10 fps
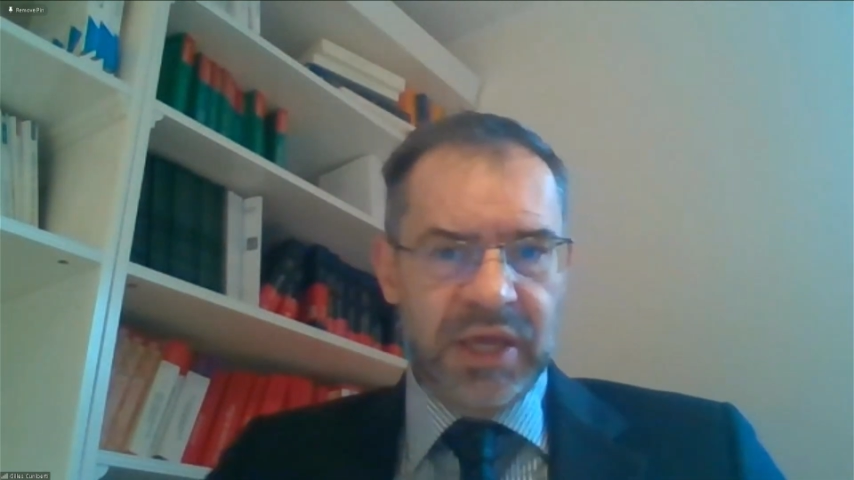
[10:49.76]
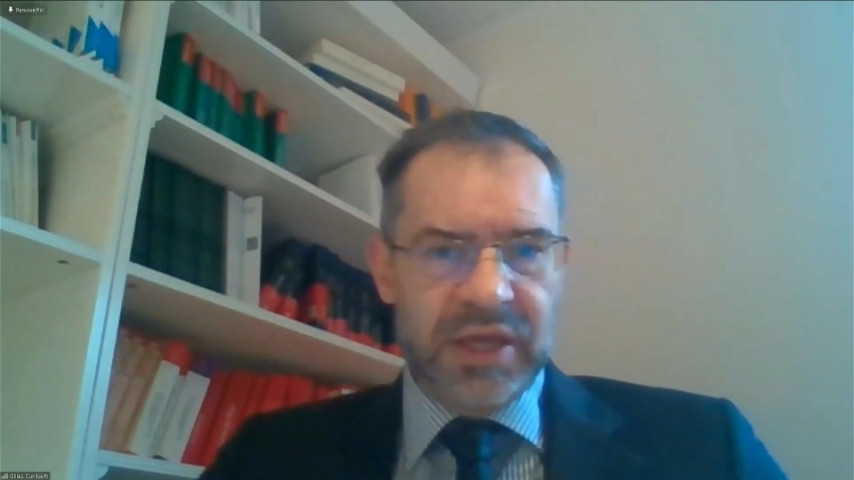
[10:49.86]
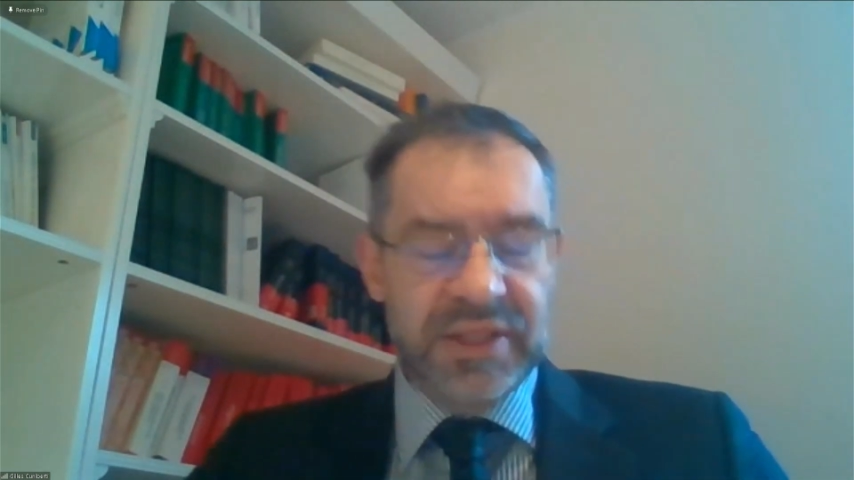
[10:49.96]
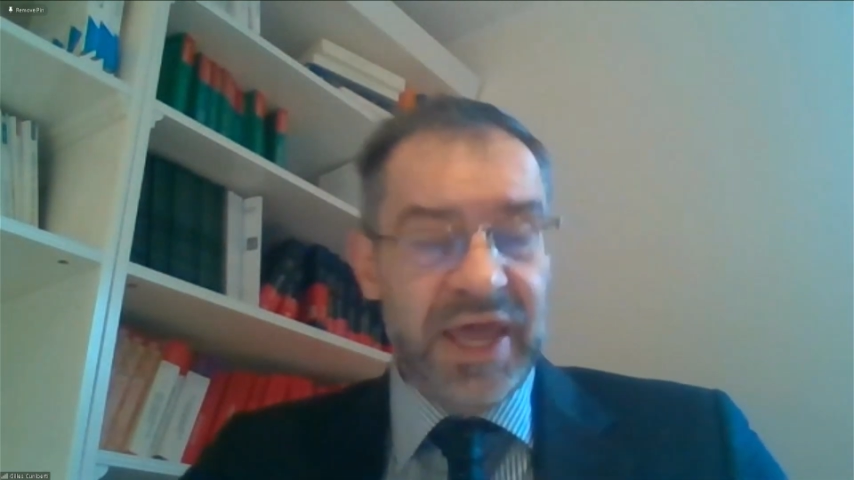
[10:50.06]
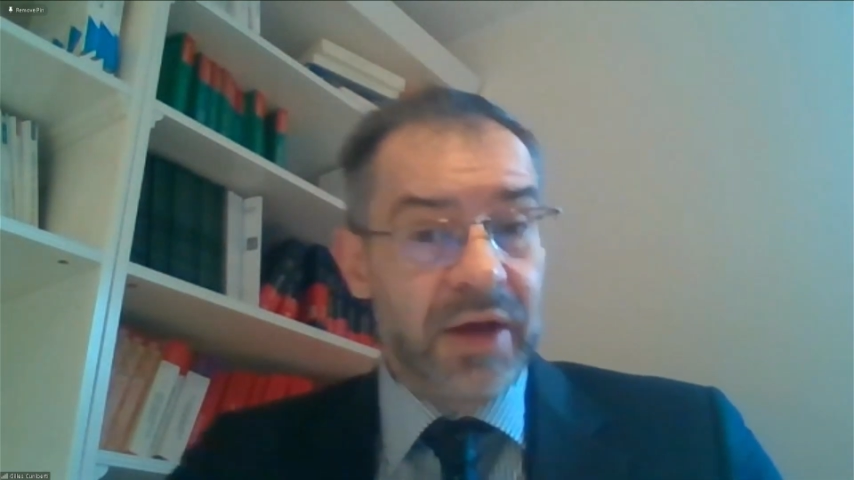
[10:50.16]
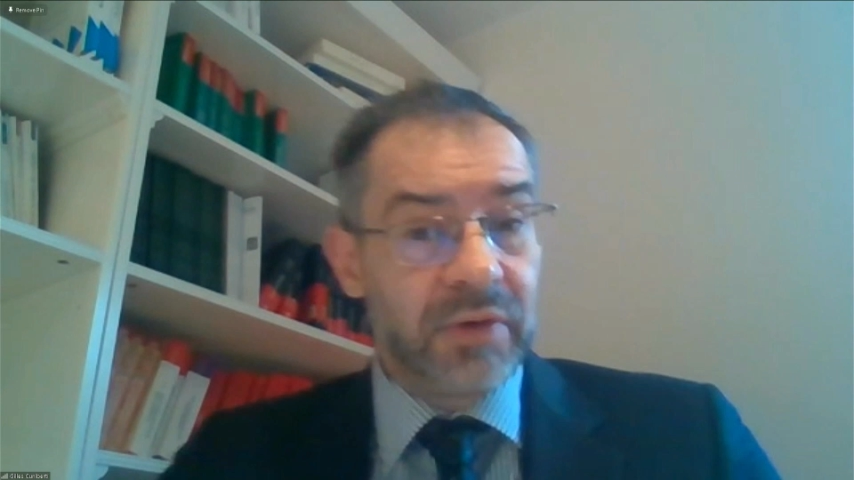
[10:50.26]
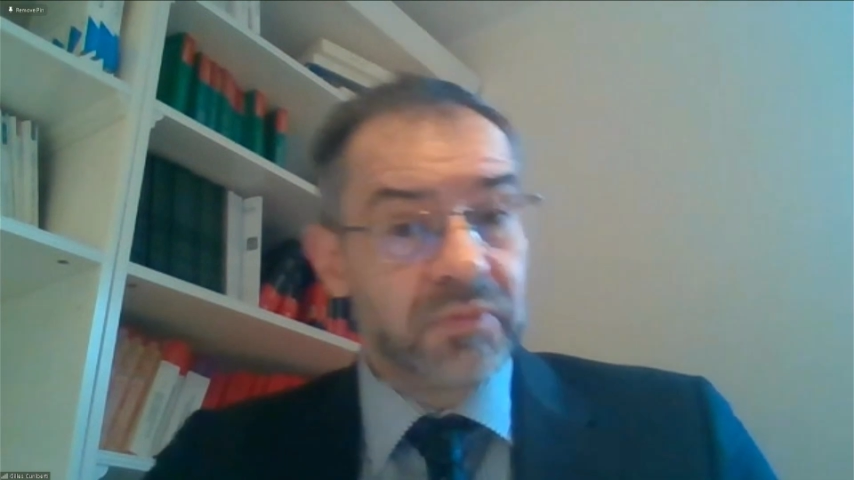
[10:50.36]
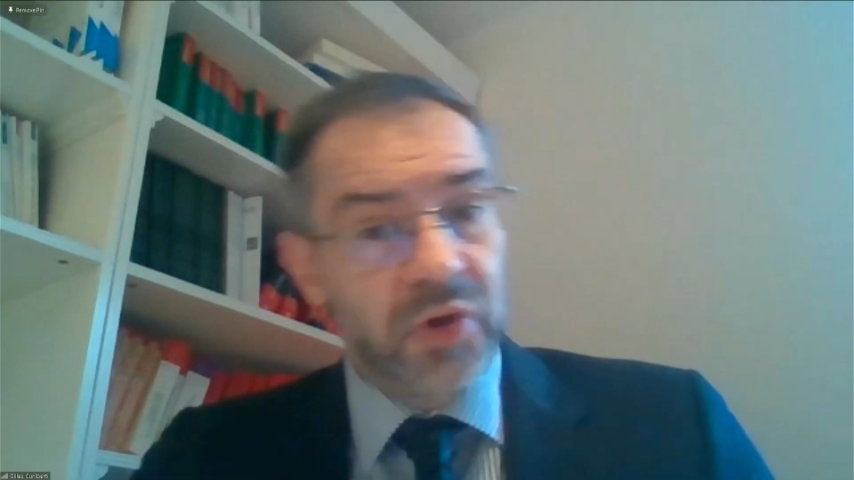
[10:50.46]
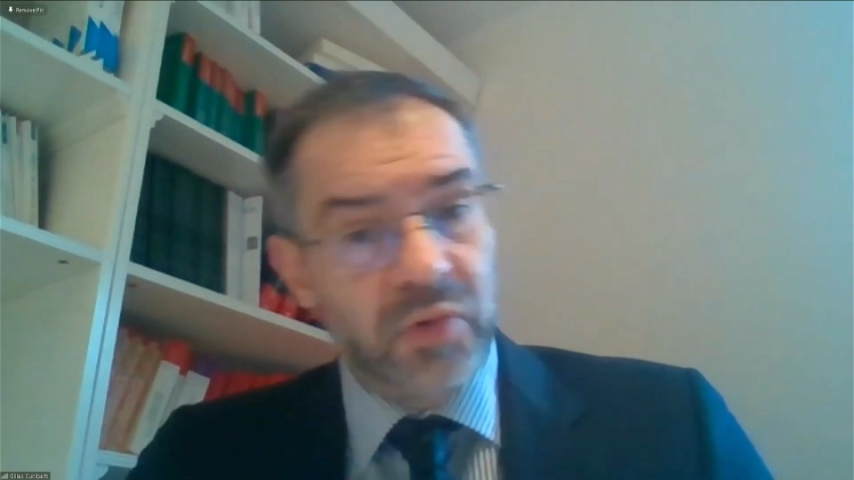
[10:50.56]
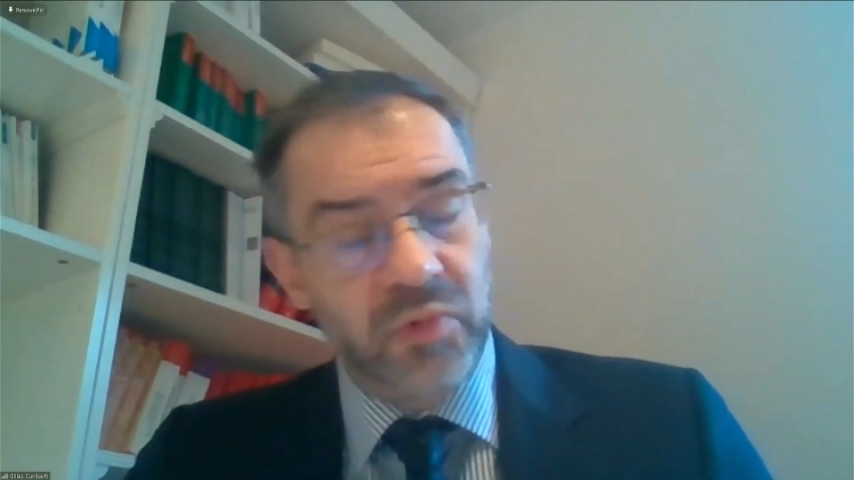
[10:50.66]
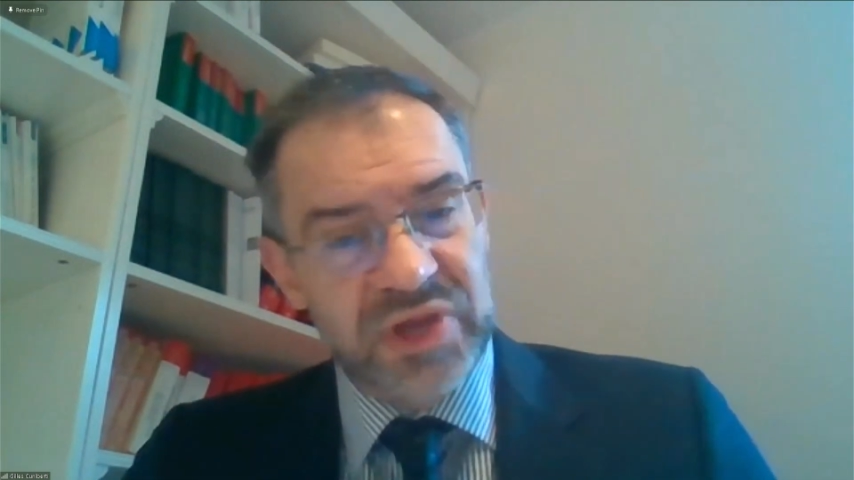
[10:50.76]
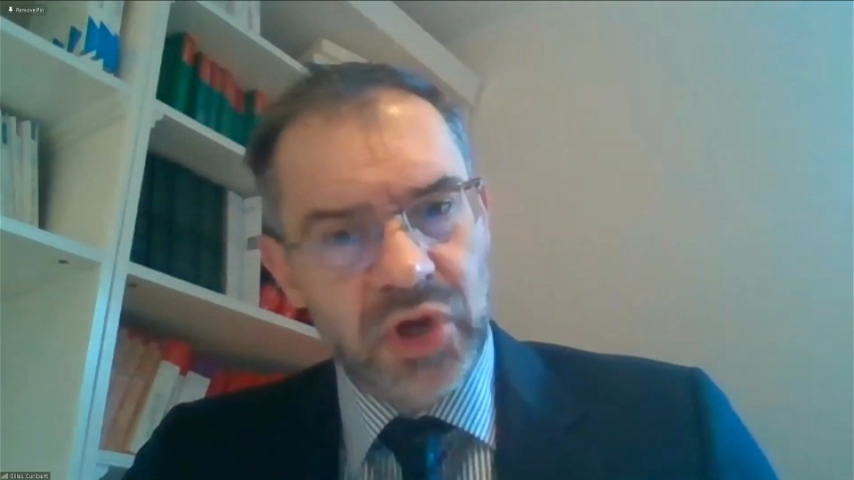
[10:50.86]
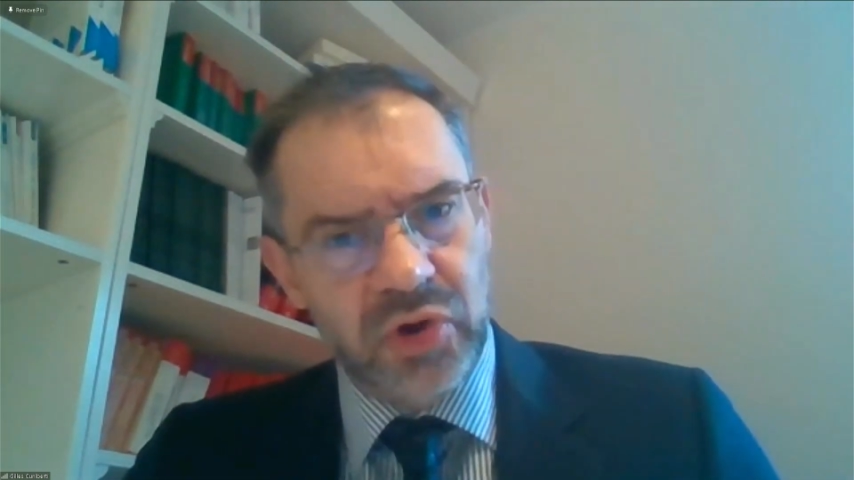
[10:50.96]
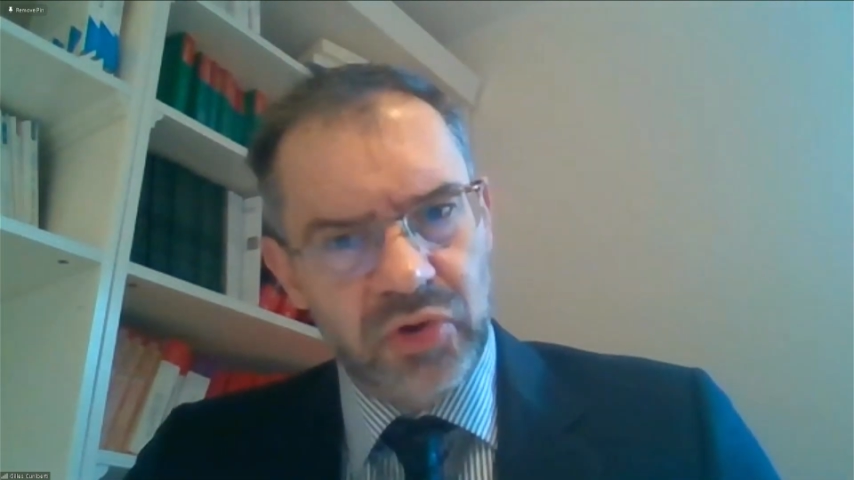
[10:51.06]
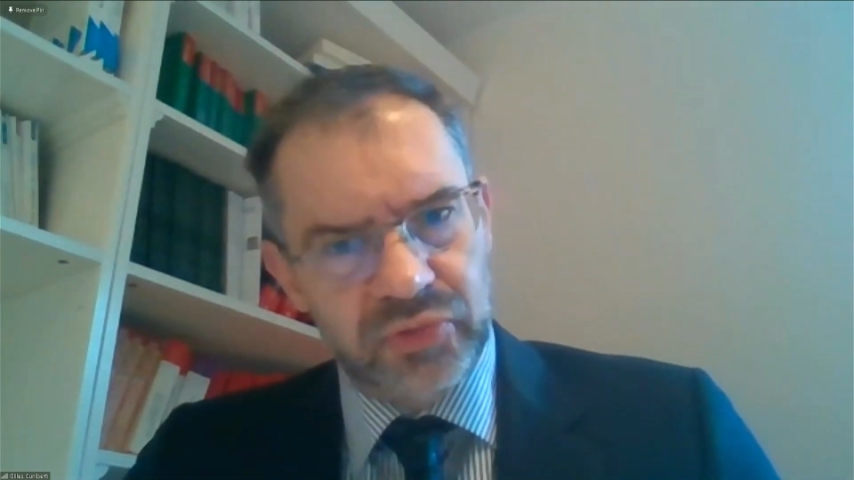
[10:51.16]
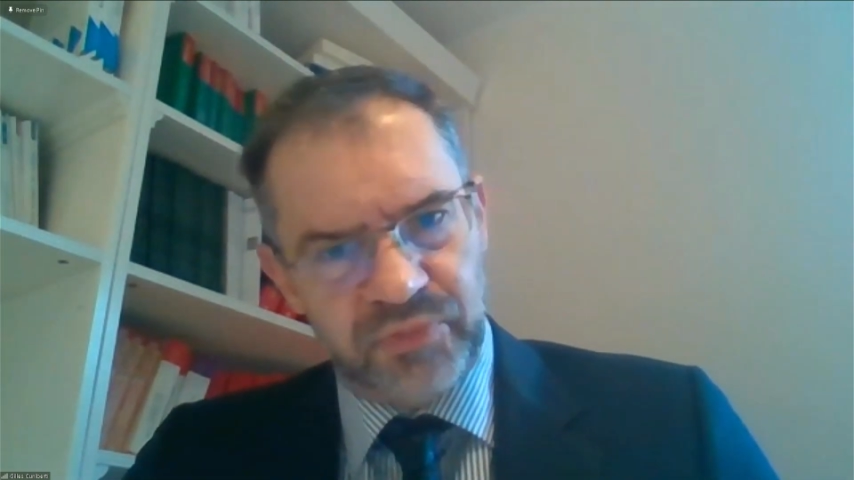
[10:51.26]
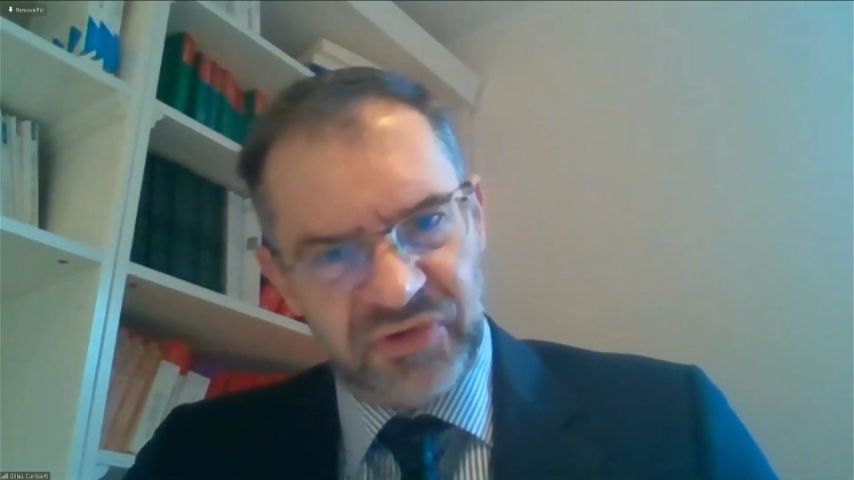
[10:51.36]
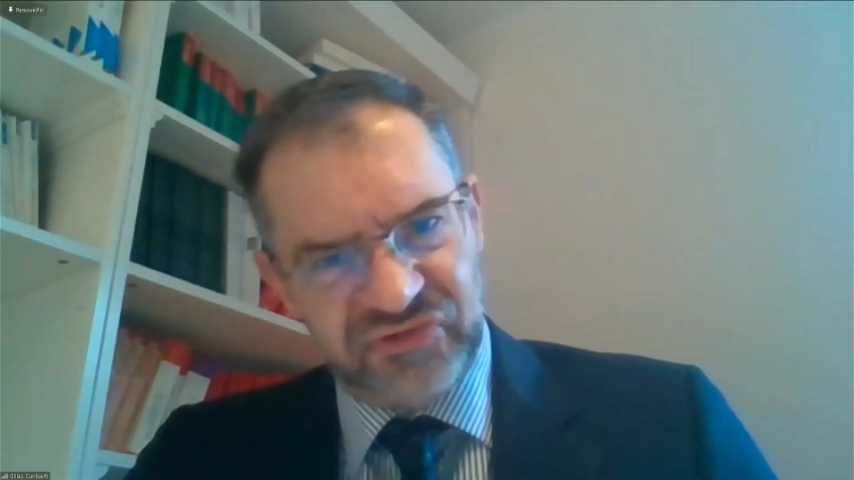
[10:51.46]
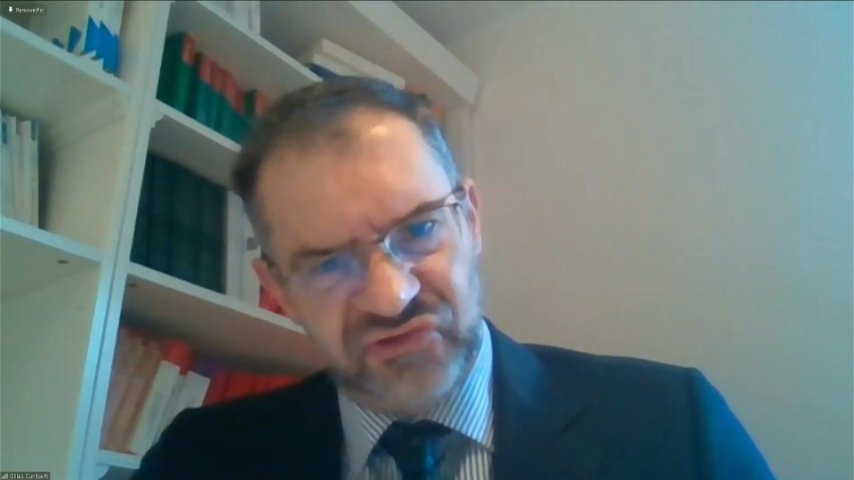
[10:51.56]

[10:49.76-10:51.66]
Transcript: Now, we know the present